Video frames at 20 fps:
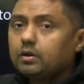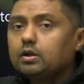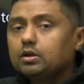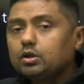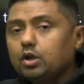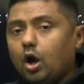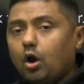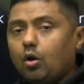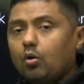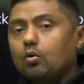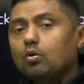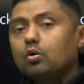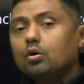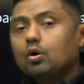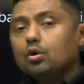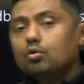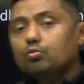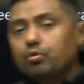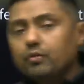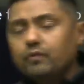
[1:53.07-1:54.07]
Now,
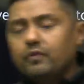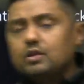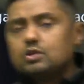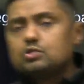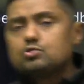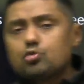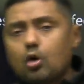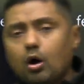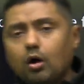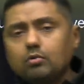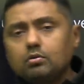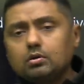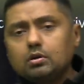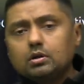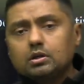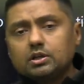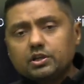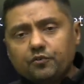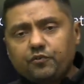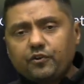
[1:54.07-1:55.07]
we will solve
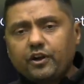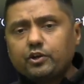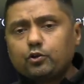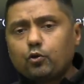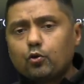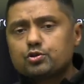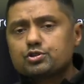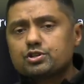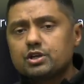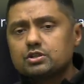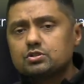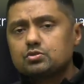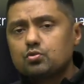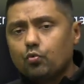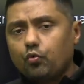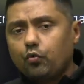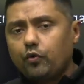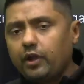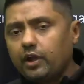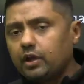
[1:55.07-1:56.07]
different questions
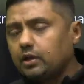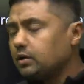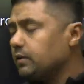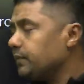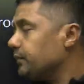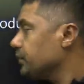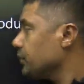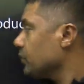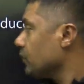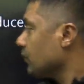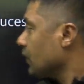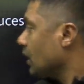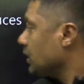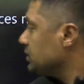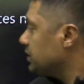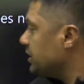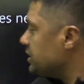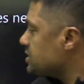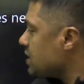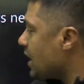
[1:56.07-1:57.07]
where
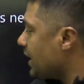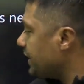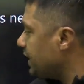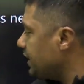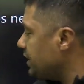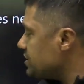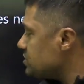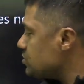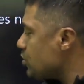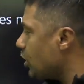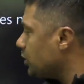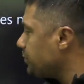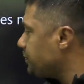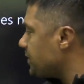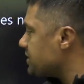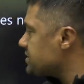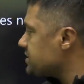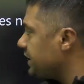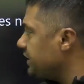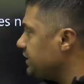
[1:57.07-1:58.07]
this RL is not
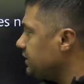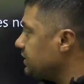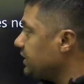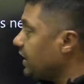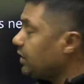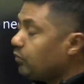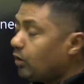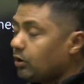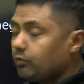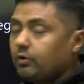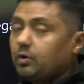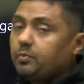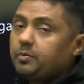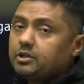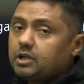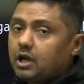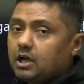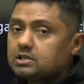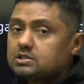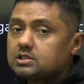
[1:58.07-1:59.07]
present, then what will be
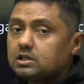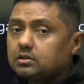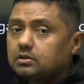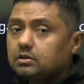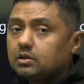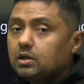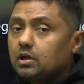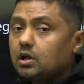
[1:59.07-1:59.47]
the answer?